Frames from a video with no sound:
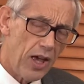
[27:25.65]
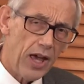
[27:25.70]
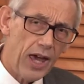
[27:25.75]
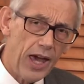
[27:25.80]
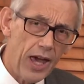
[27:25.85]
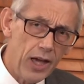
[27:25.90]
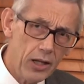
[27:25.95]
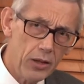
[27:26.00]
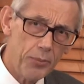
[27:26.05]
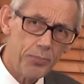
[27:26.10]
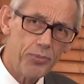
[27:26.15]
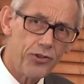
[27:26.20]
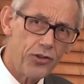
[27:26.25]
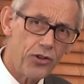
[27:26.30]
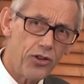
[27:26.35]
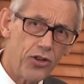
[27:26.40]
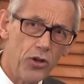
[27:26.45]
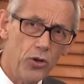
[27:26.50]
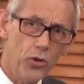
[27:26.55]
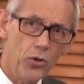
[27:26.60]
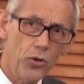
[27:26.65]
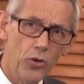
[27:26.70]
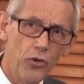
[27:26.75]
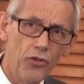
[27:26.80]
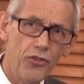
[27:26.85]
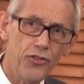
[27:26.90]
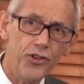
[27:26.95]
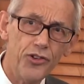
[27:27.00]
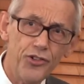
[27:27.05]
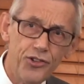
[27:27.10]
helped
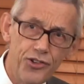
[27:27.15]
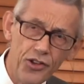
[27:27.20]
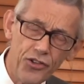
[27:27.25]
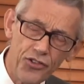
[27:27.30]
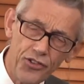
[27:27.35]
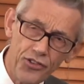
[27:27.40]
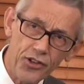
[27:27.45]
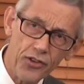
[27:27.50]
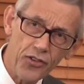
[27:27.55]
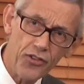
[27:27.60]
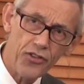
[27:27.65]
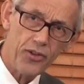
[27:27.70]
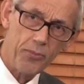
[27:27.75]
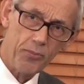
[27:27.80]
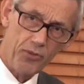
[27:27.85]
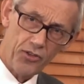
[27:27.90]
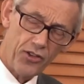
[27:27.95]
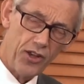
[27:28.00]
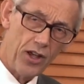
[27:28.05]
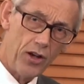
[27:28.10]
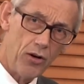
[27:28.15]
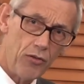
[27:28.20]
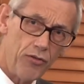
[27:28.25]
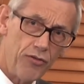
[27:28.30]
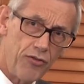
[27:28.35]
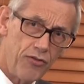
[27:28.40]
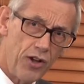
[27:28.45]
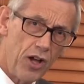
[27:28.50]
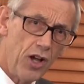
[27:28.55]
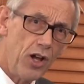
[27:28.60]
Hughes to distance
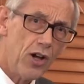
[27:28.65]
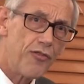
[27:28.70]
himself